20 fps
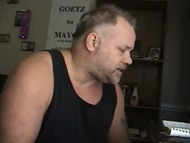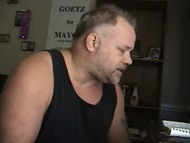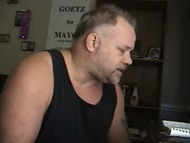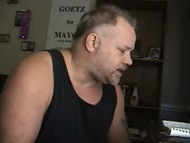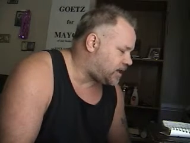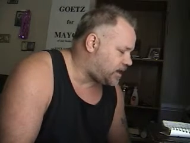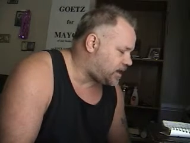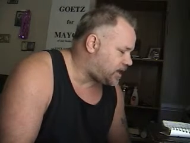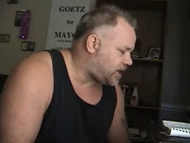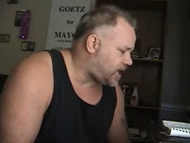I did
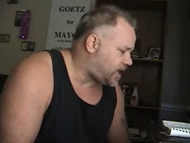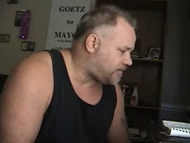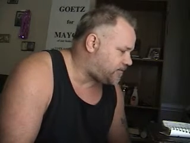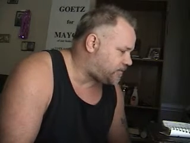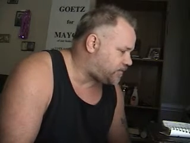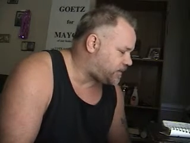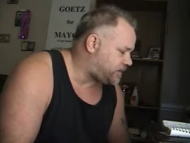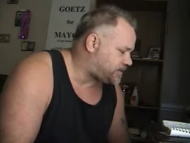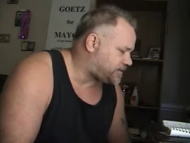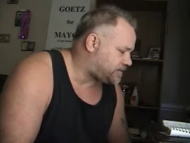not
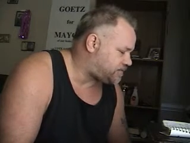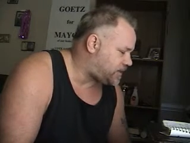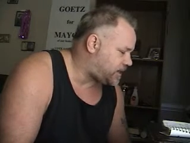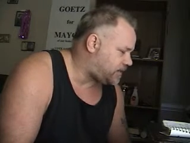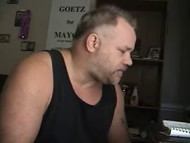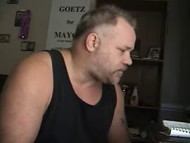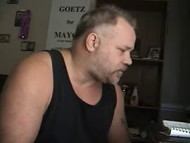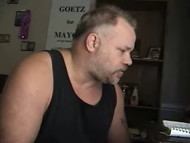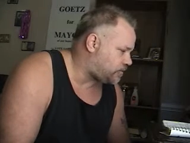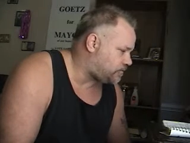have a piece of
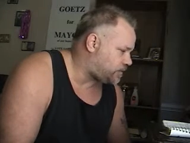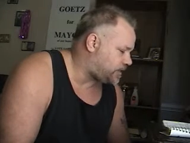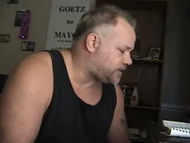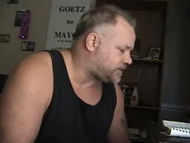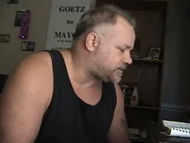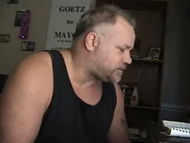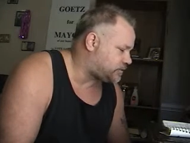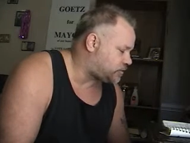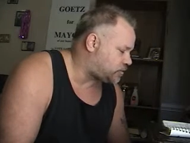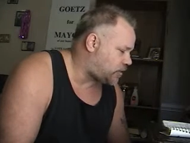paper and
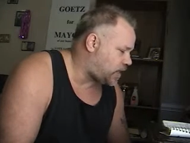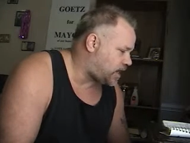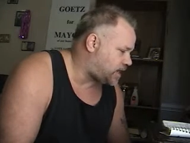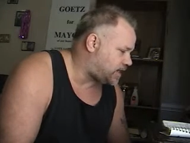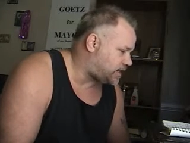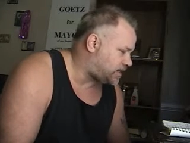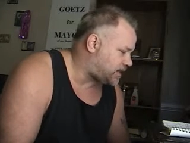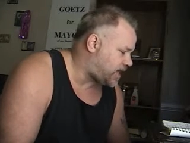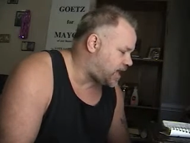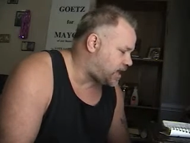pencil to write
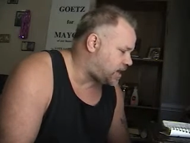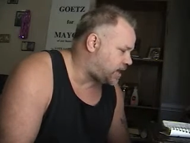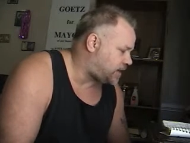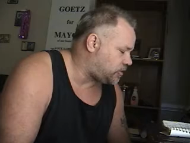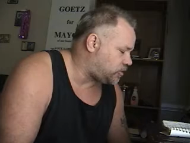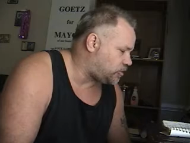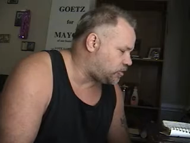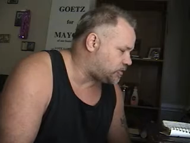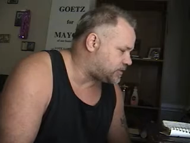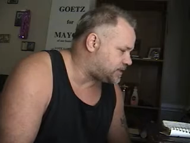it down. I
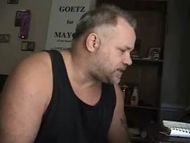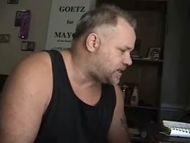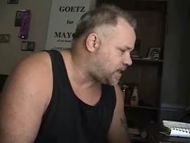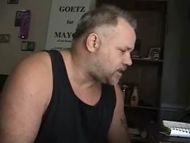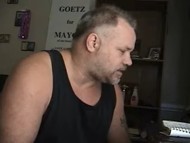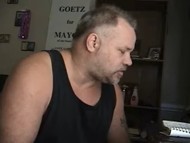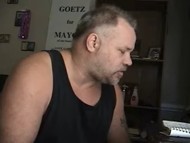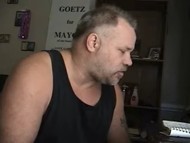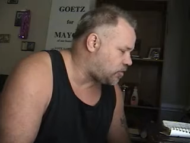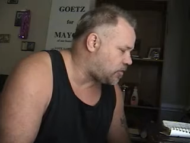knew it was in
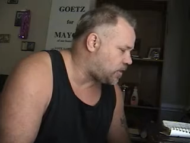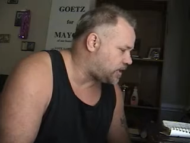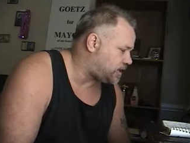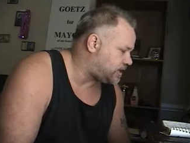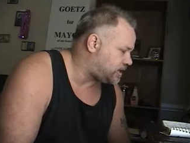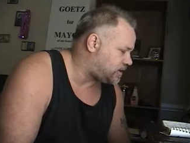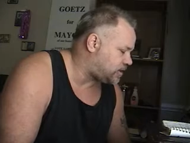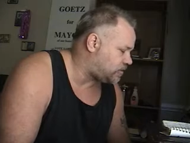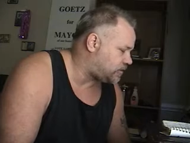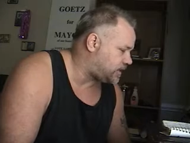October. I
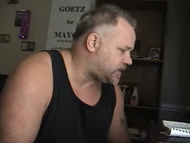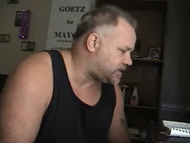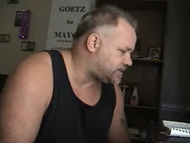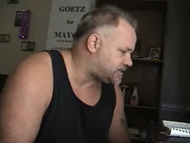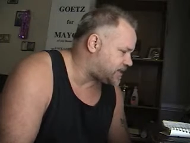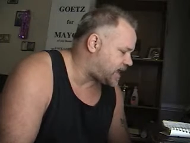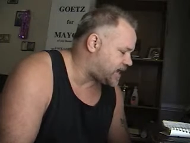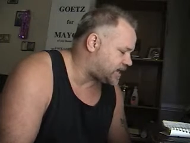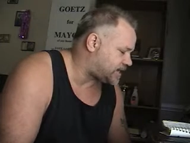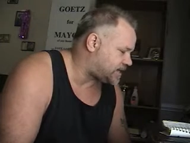didn't know the
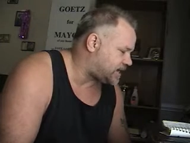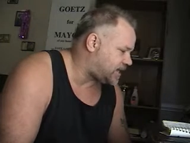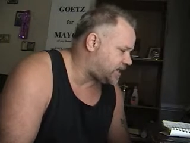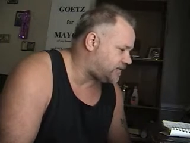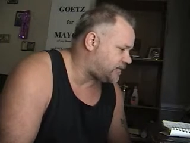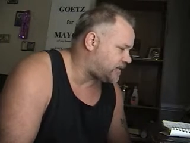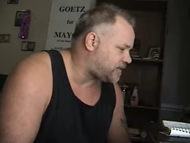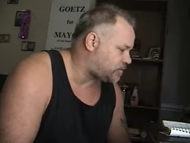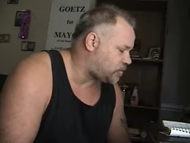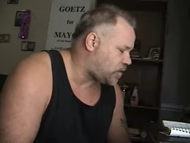exact
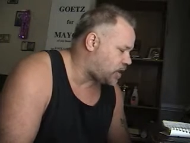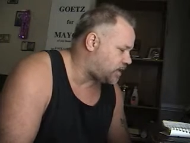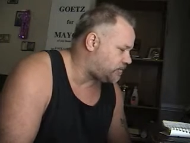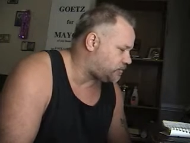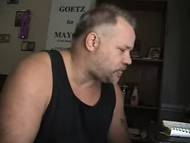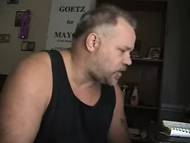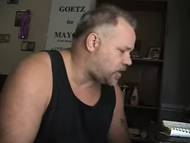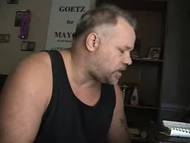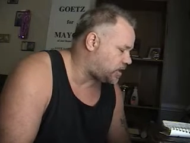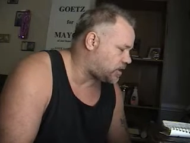date. That's why
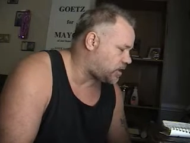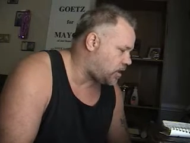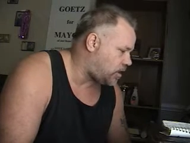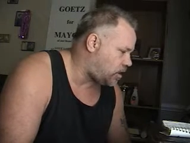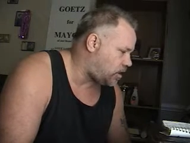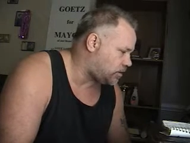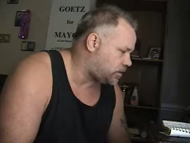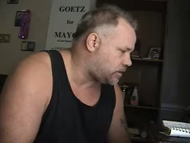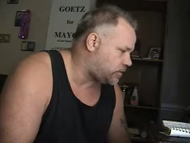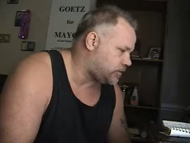I'm trying to
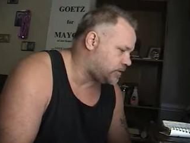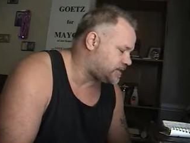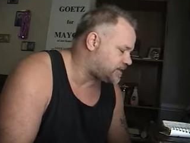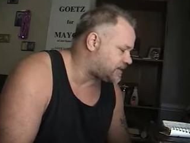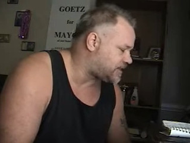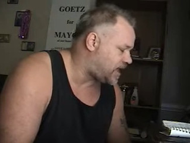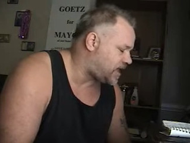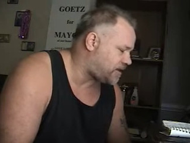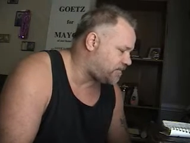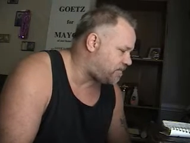call you.
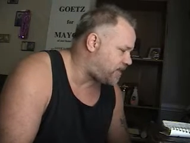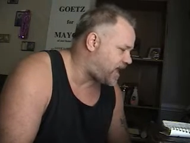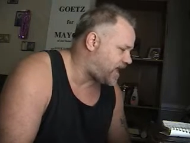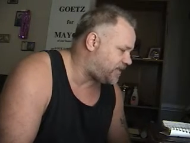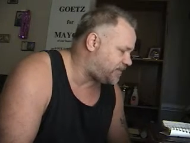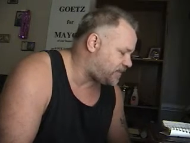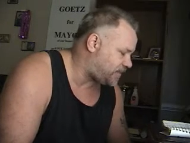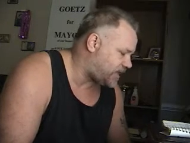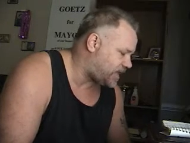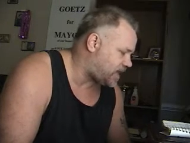It's not a
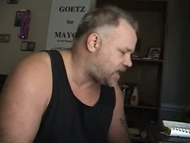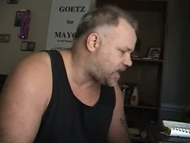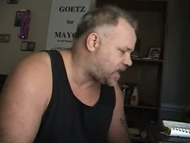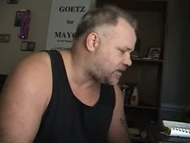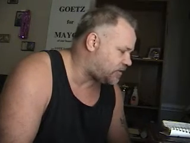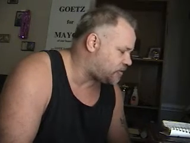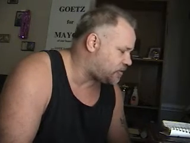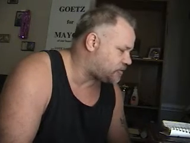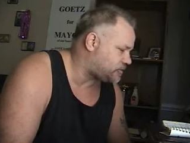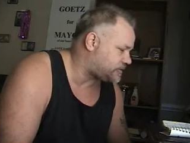bad thing. I
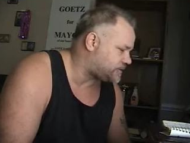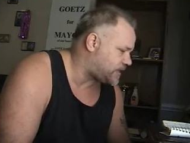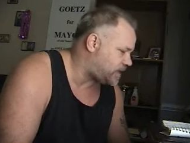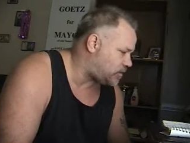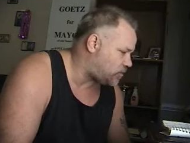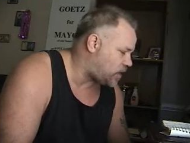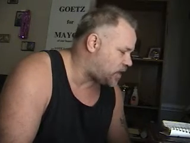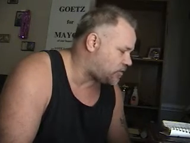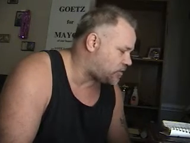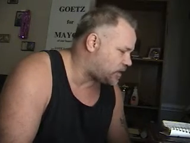don't
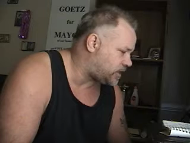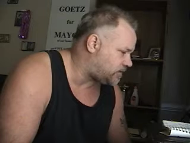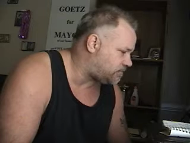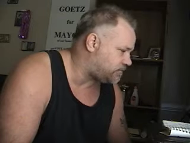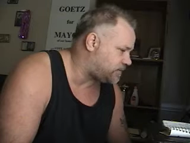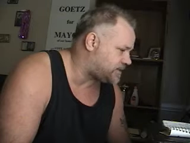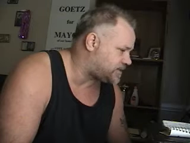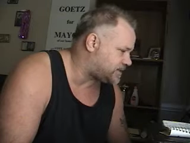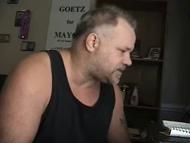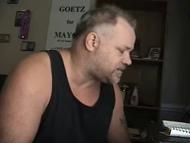understand why you're
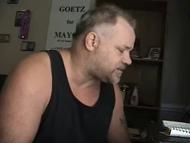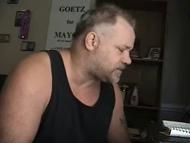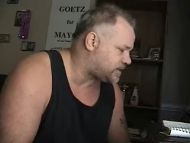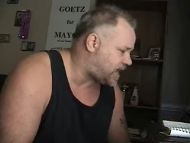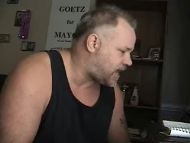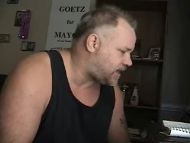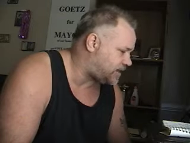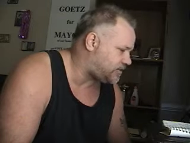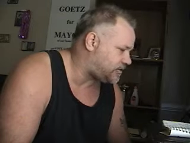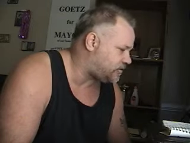giving me such
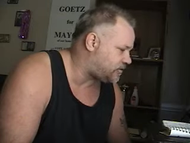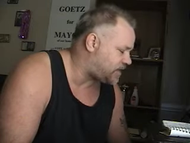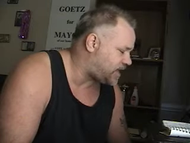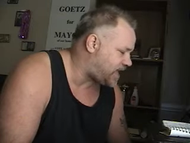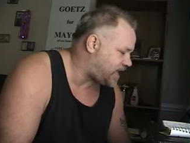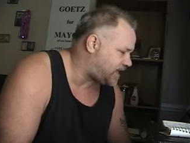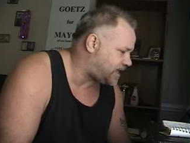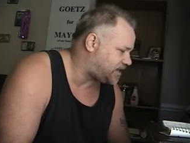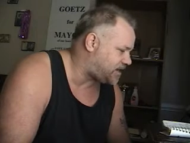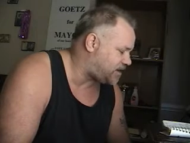an attitude
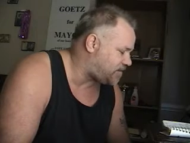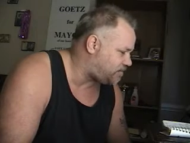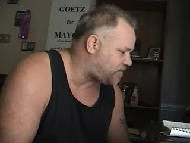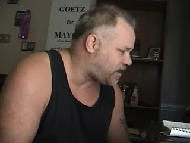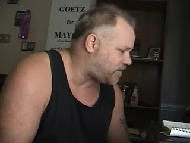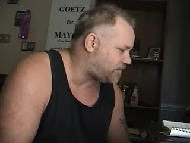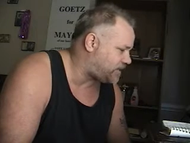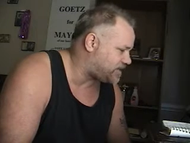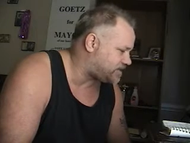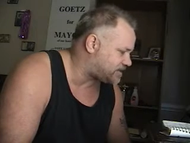and hanging up
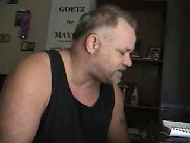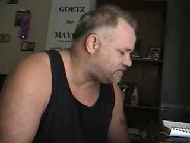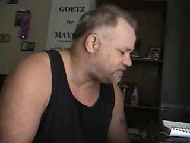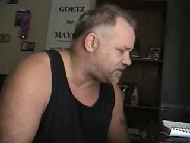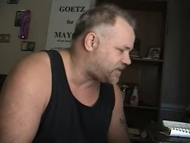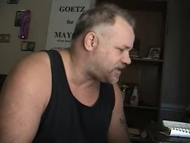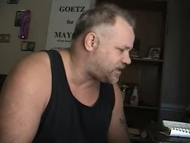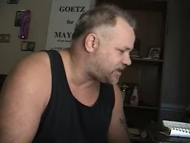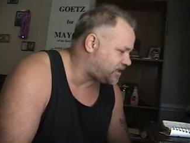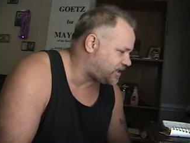on me. It's
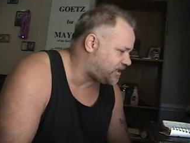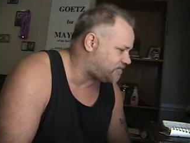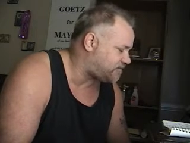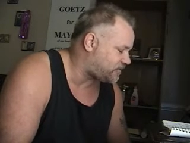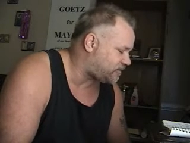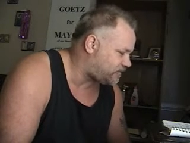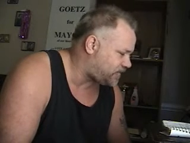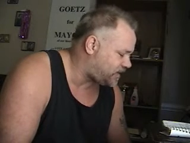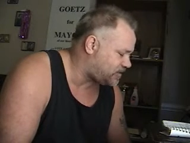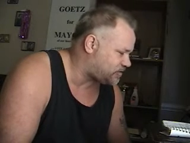completely
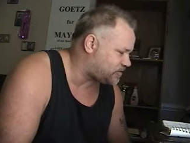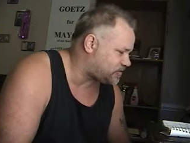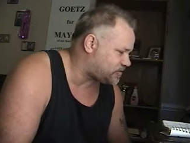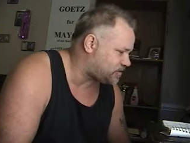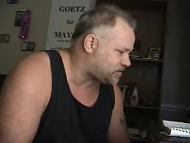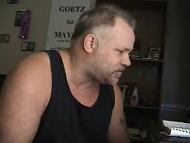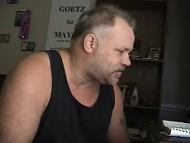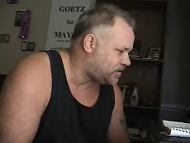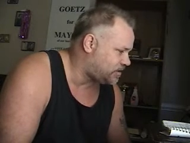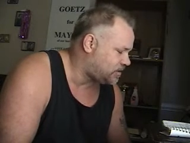unprofessional.